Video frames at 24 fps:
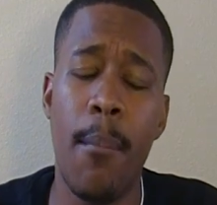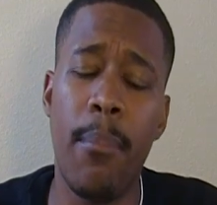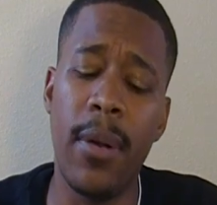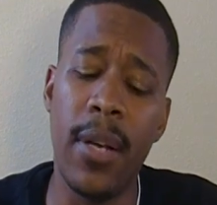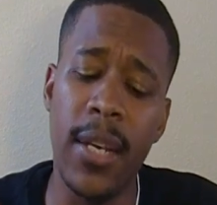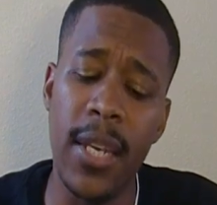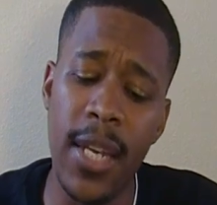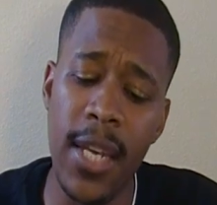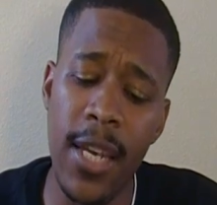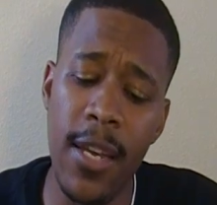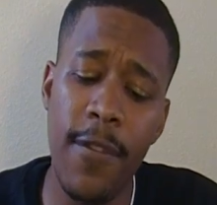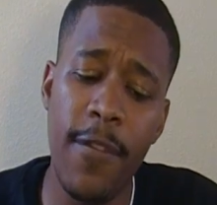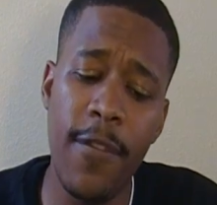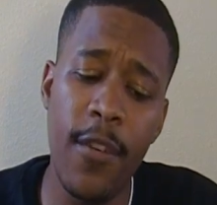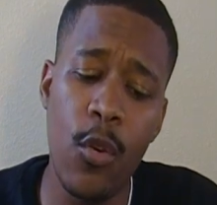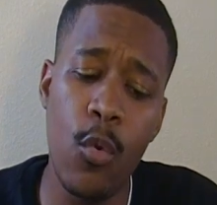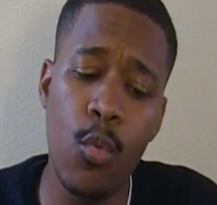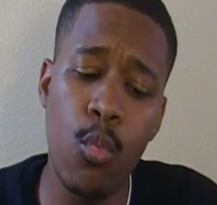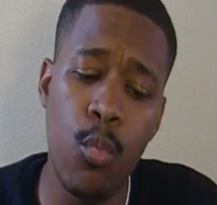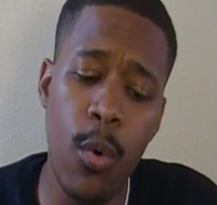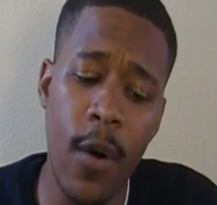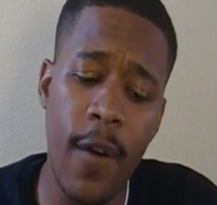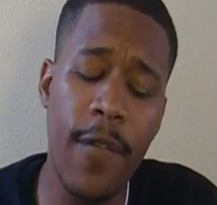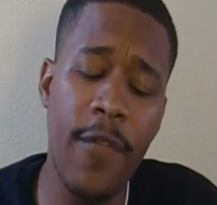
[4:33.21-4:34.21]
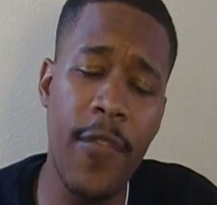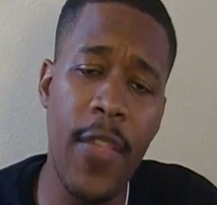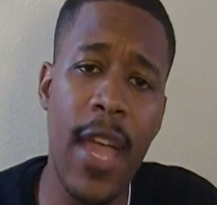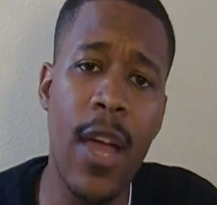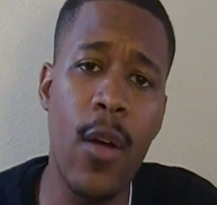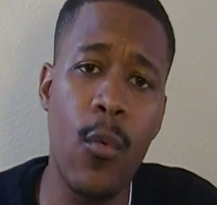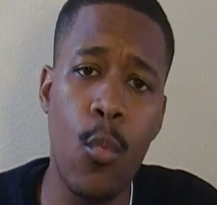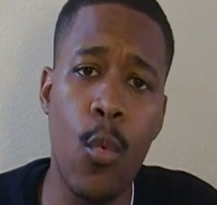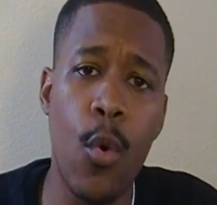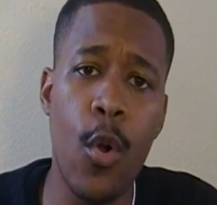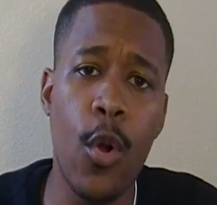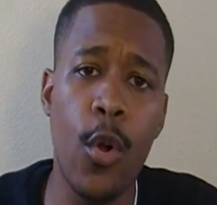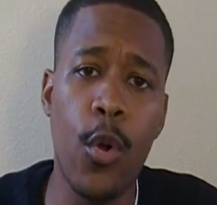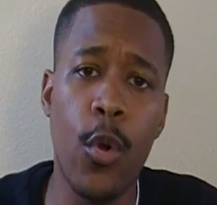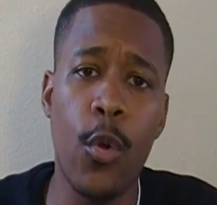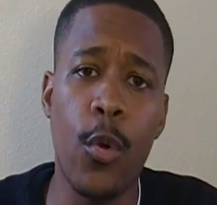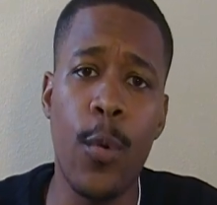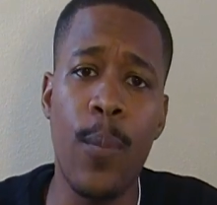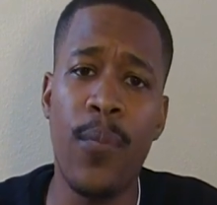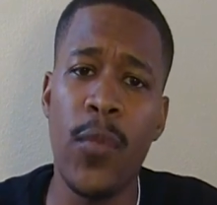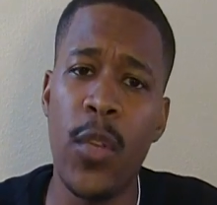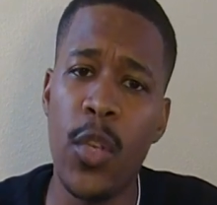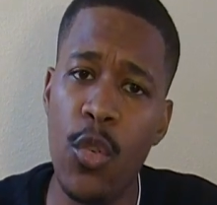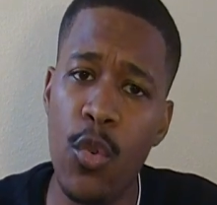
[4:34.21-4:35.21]
But even with that
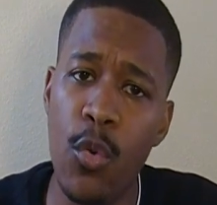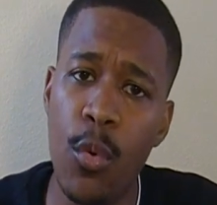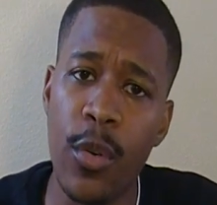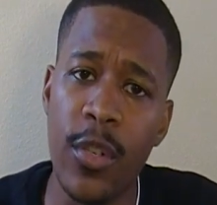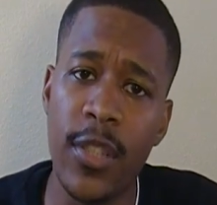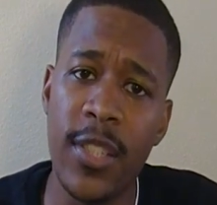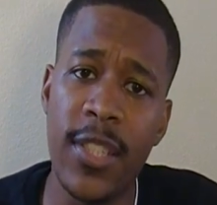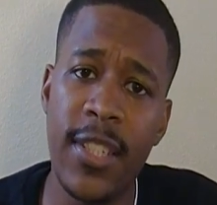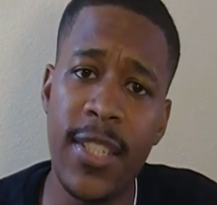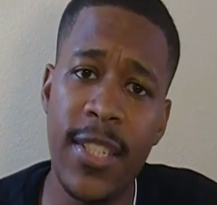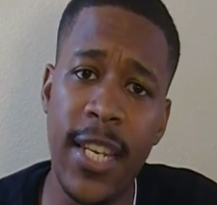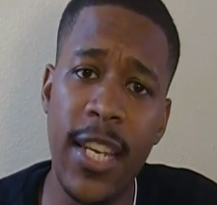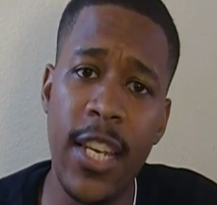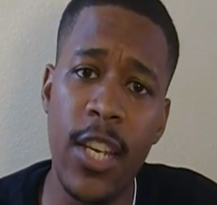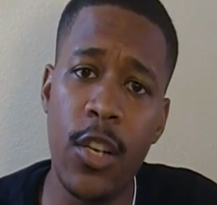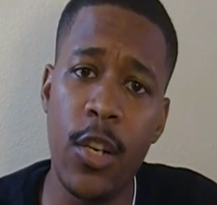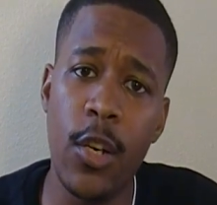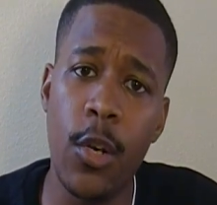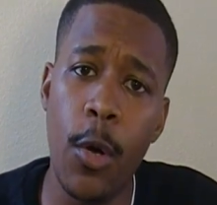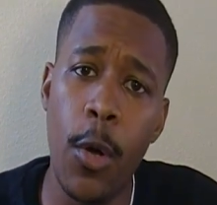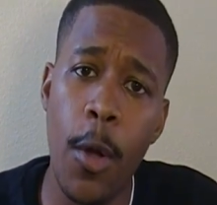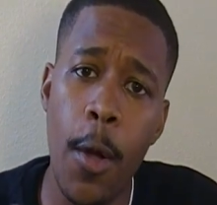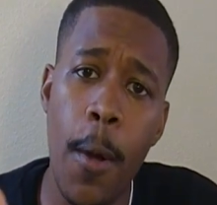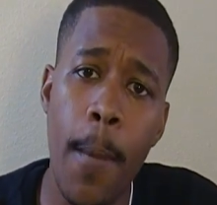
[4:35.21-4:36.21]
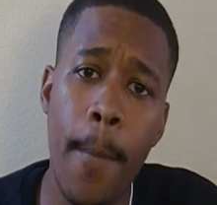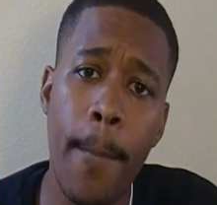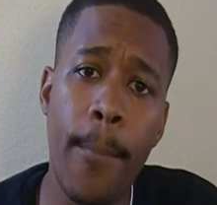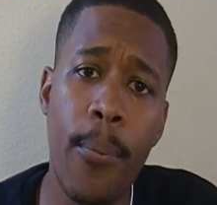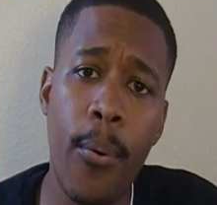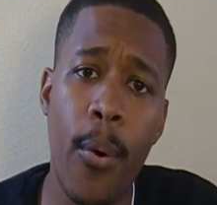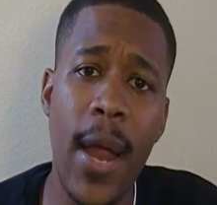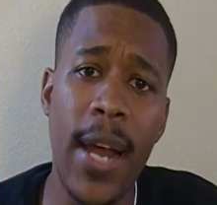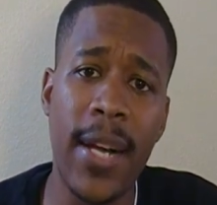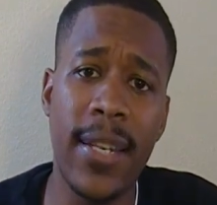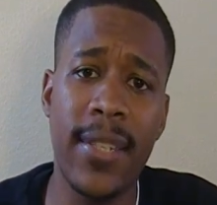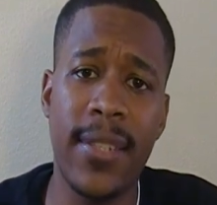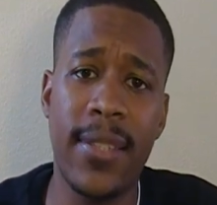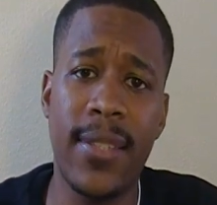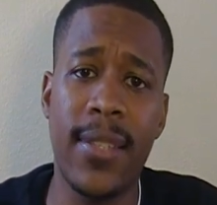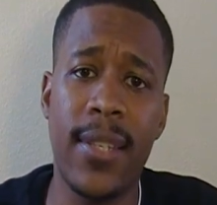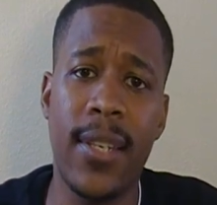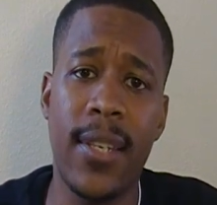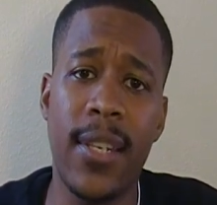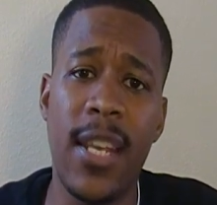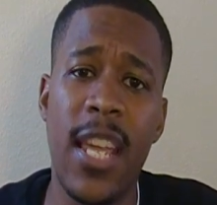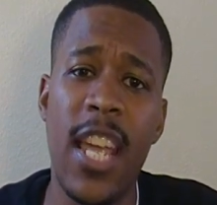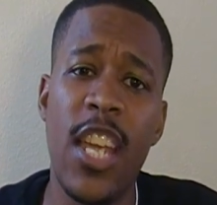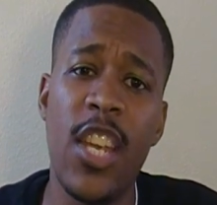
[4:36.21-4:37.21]
word, you are still
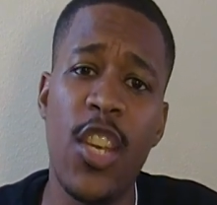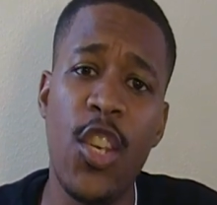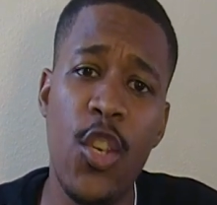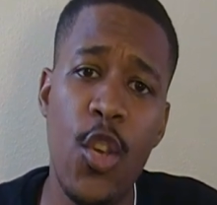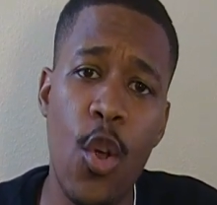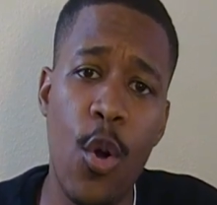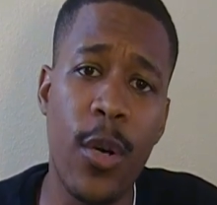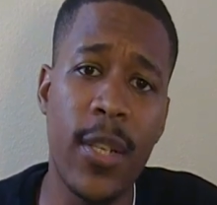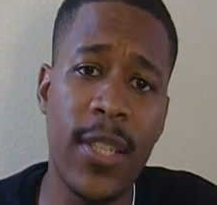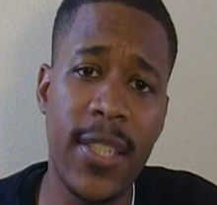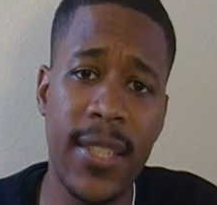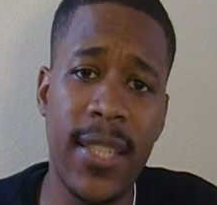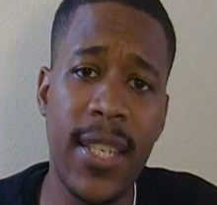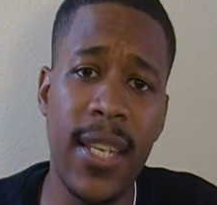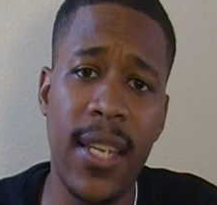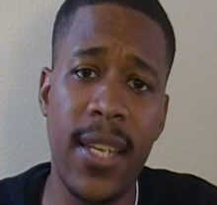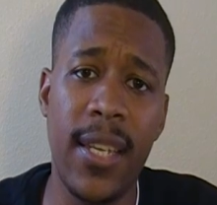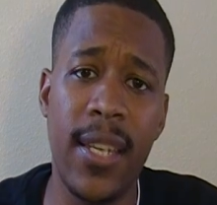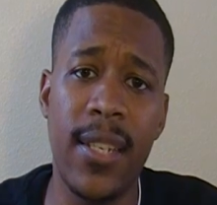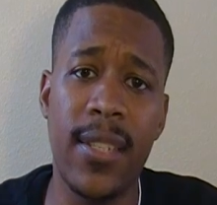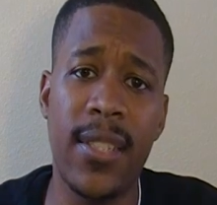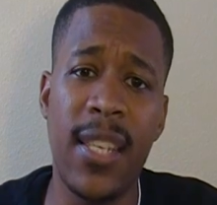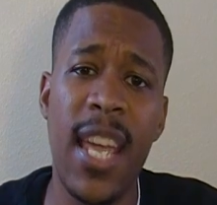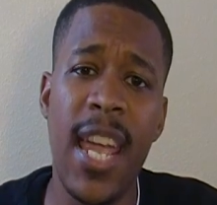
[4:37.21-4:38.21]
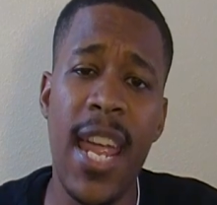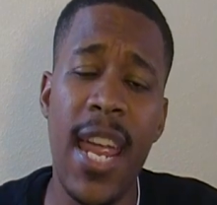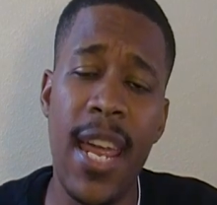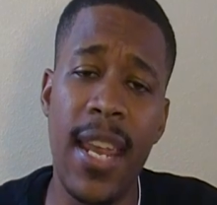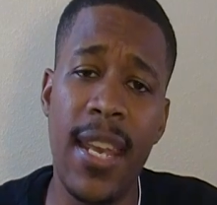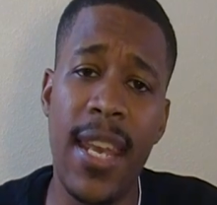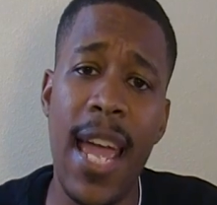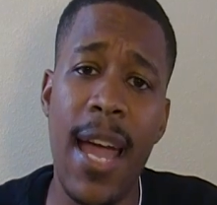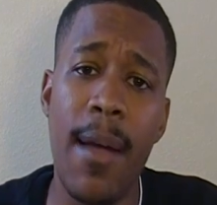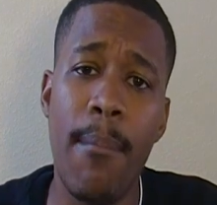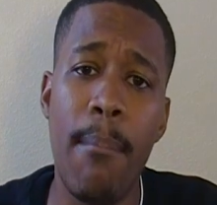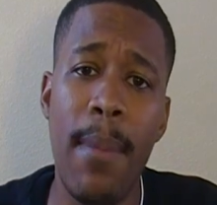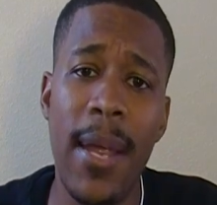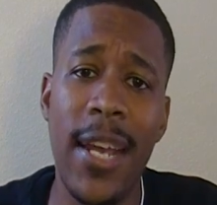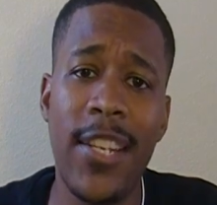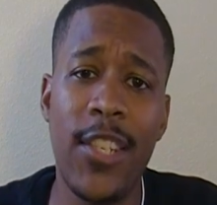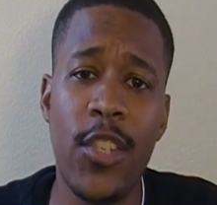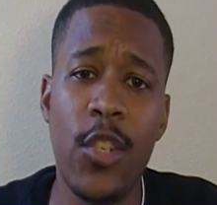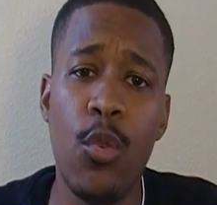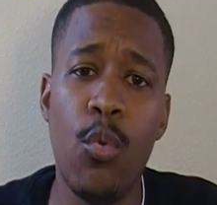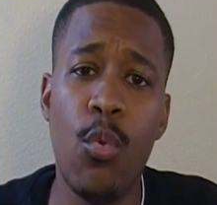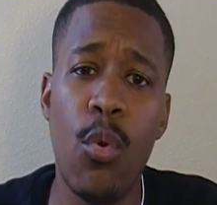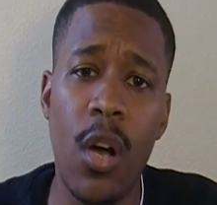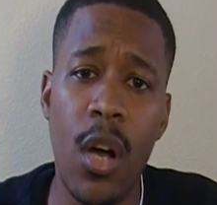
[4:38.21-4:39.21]
practicing your sins, and that
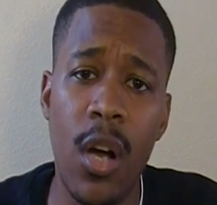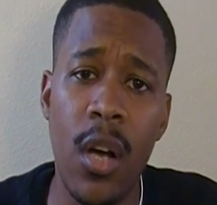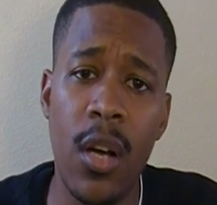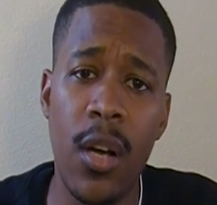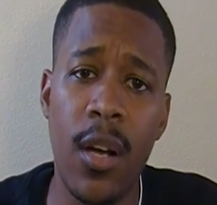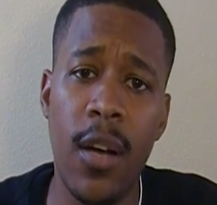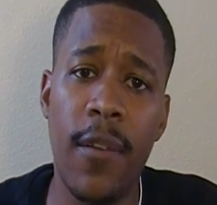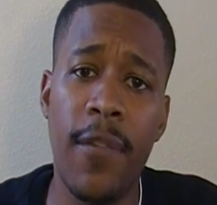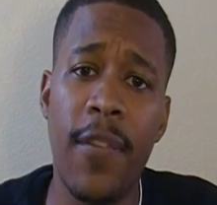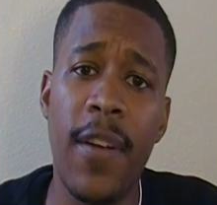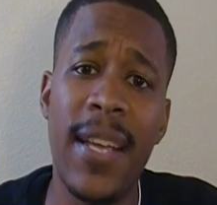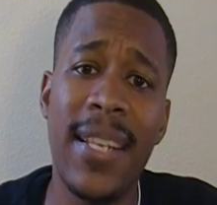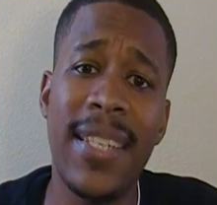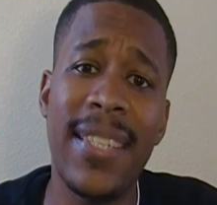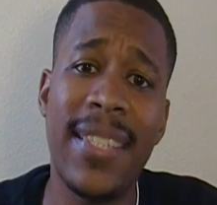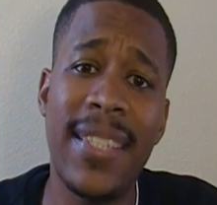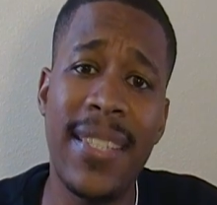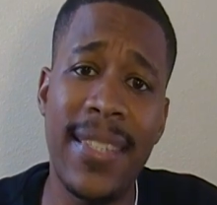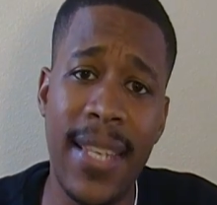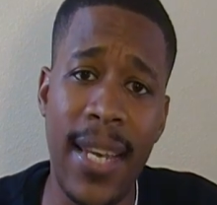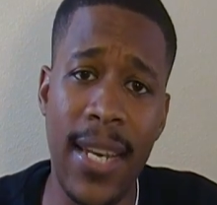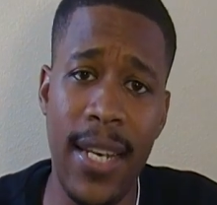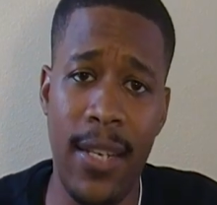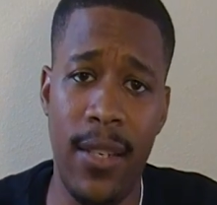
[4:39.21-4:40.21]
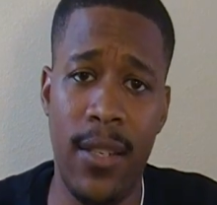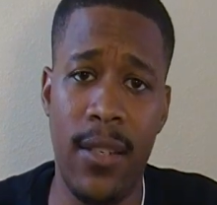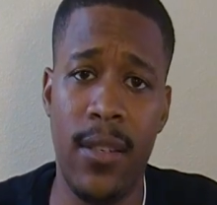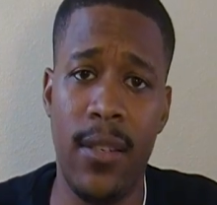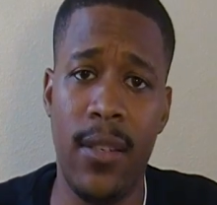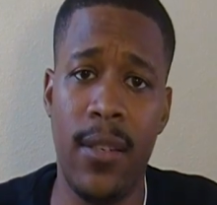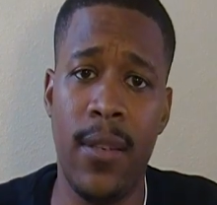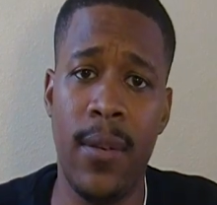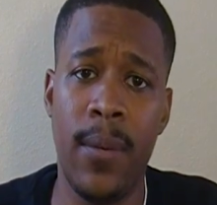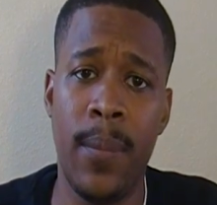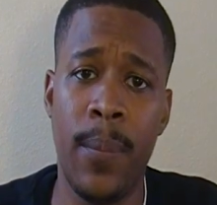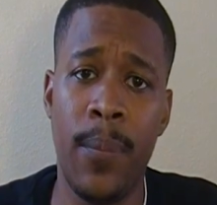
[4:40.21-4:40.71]
makes you of Satan.